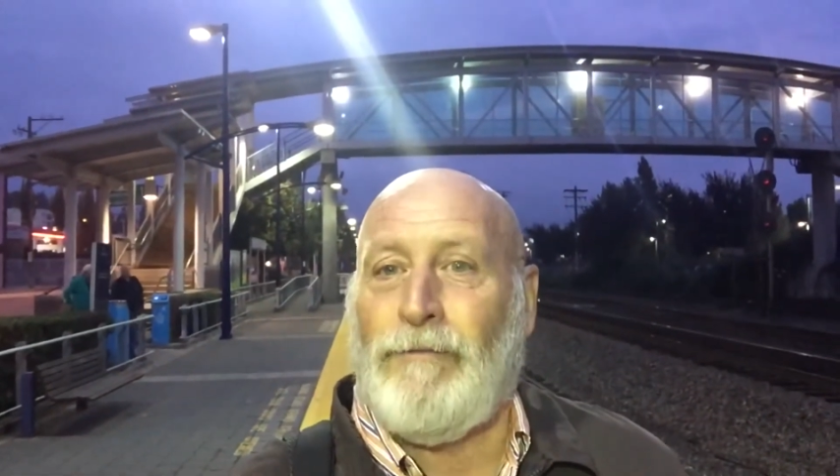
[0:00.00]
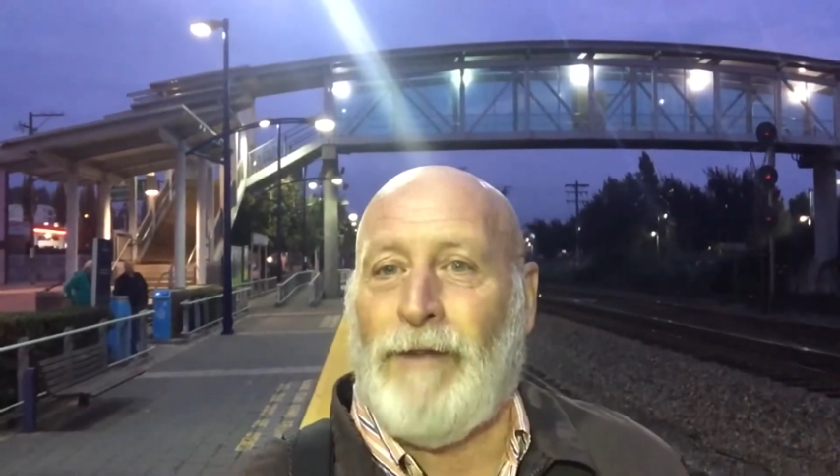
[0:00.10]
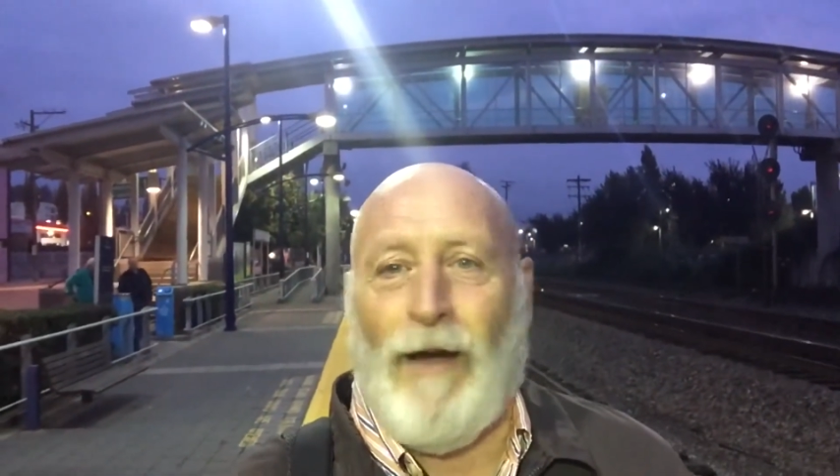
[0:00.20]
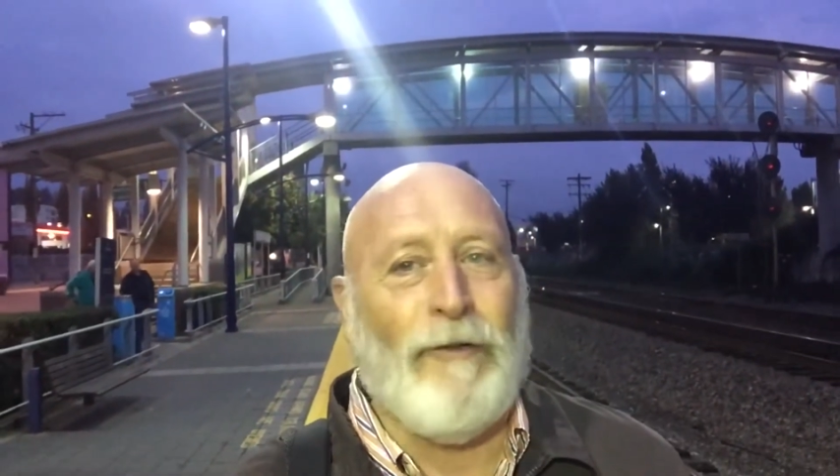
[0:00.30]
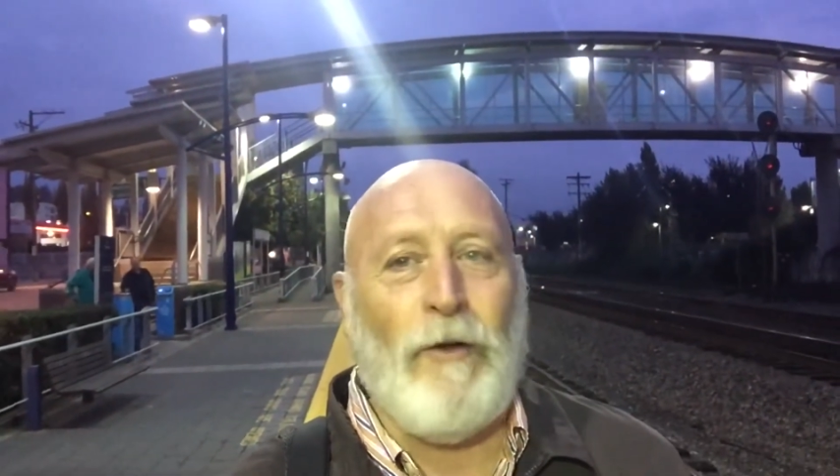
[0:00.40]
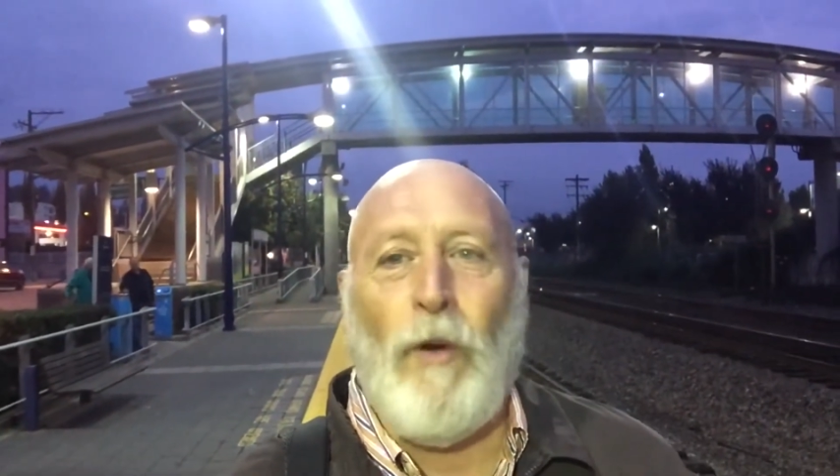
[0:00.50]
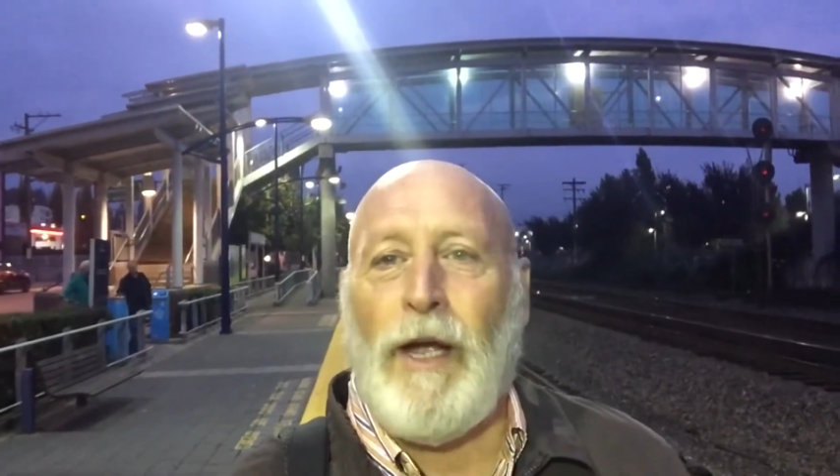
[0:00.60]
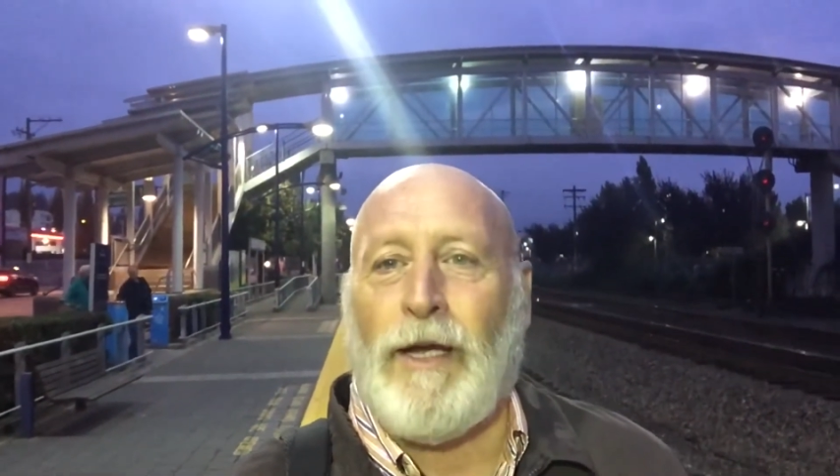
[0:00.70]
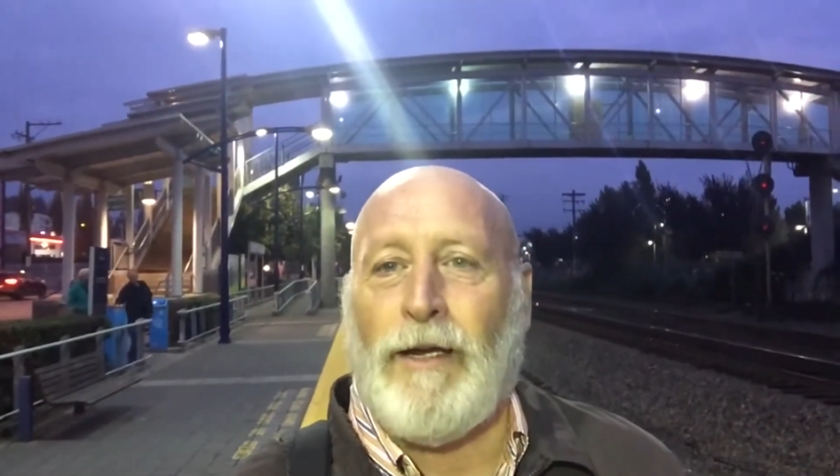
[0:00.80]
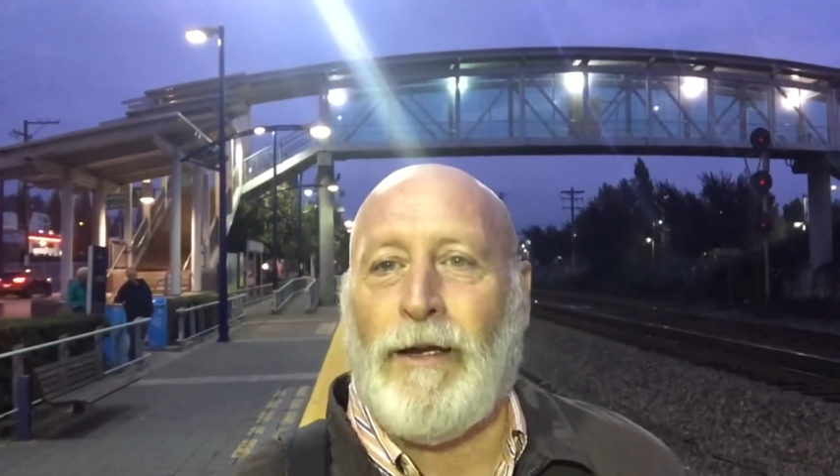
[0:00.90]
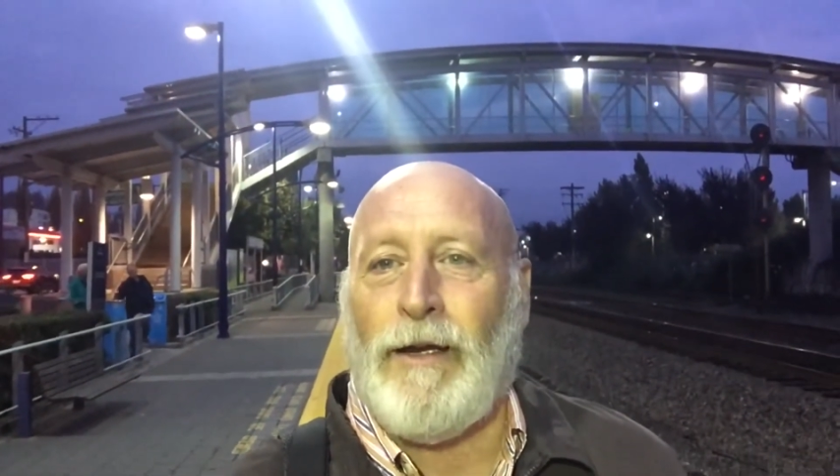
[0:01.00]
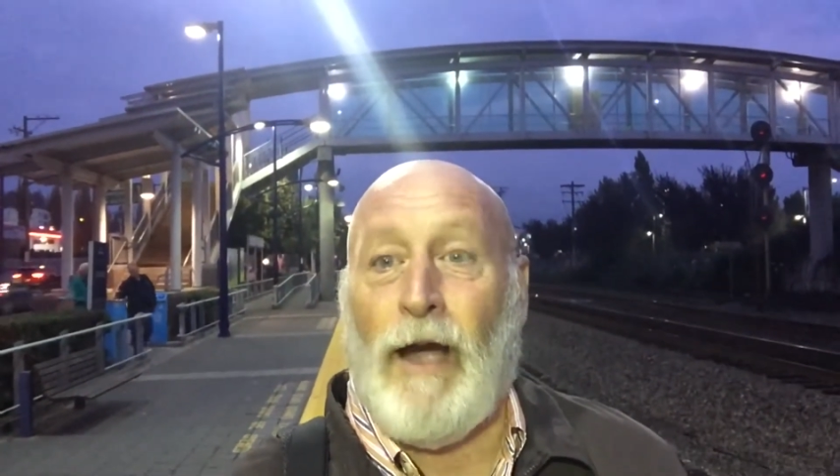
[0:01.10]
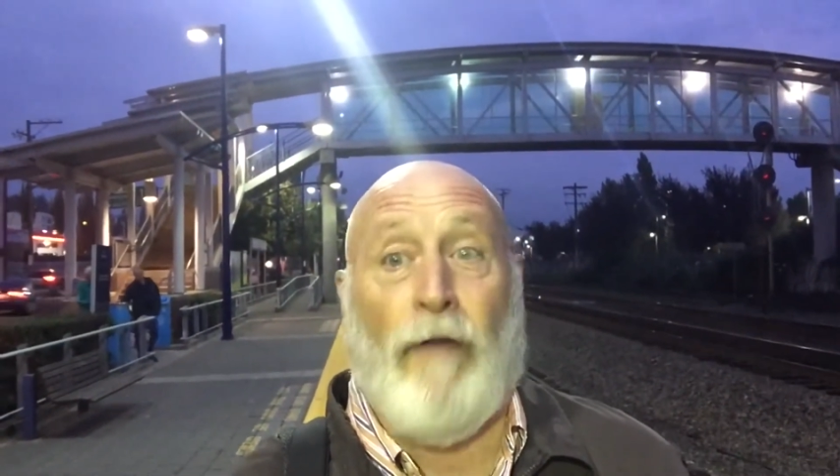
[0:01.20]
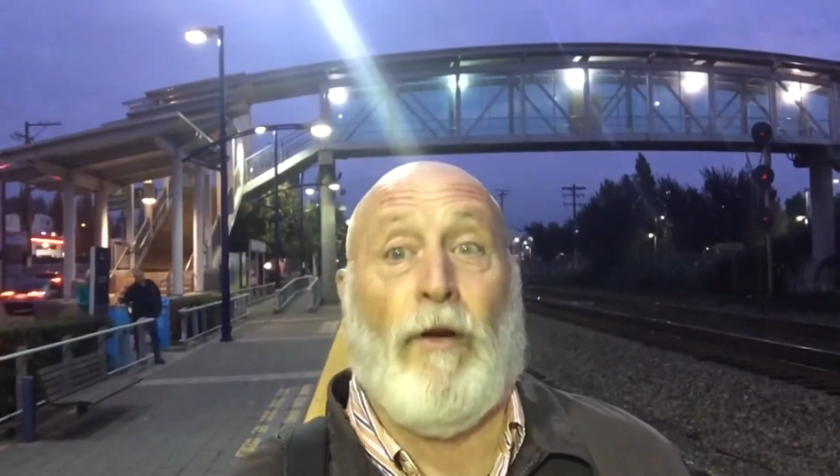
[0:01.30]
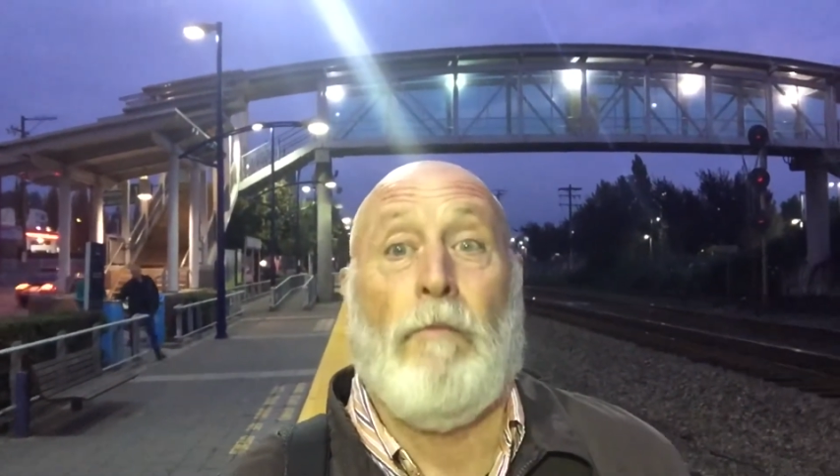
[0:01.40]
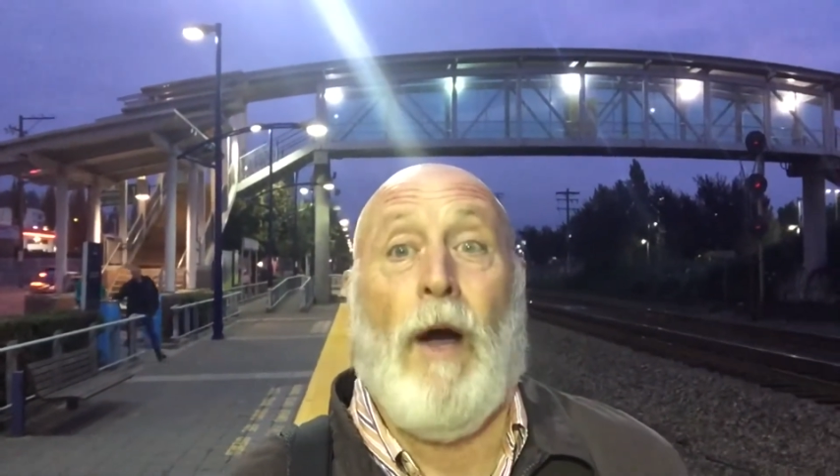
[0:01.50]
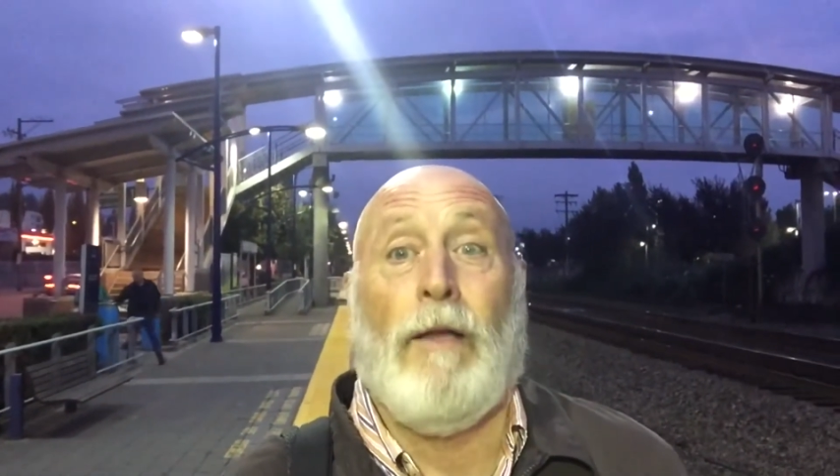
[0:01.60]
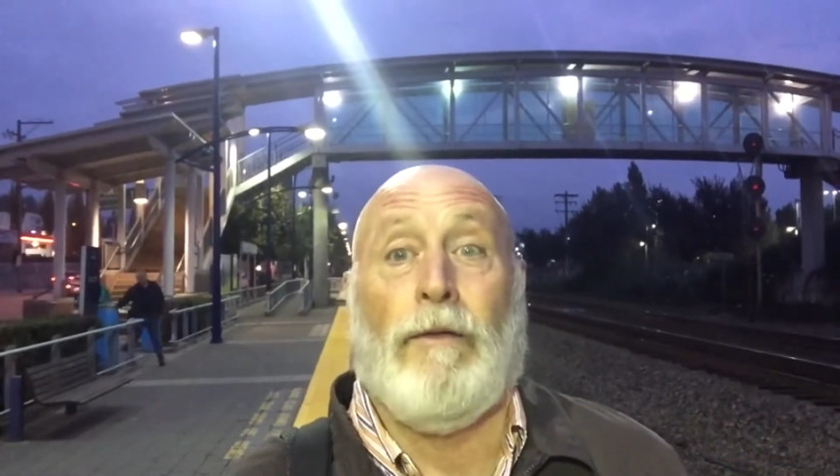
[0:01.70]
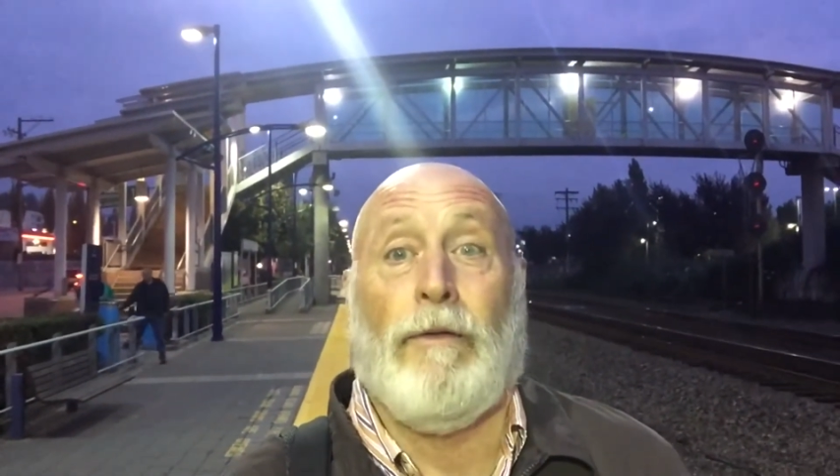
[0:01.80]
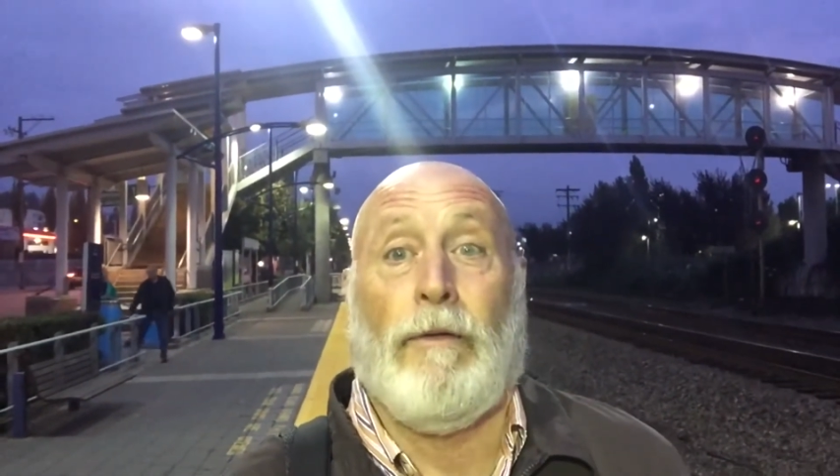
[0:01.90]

every week, every month,